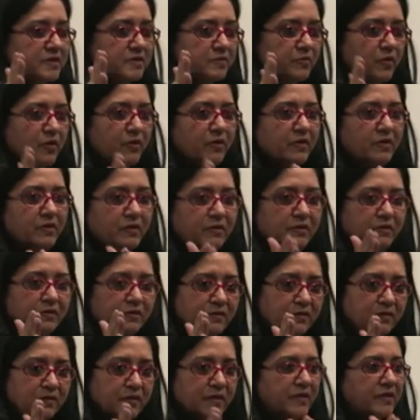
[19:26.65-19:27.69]
smaller
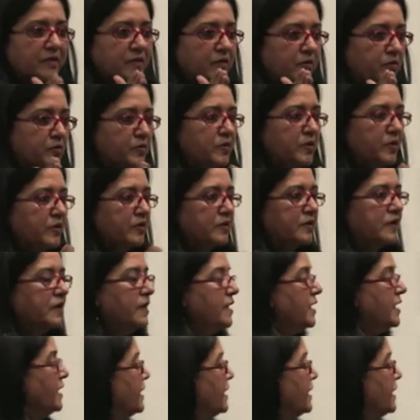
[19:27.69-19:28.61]
in her work.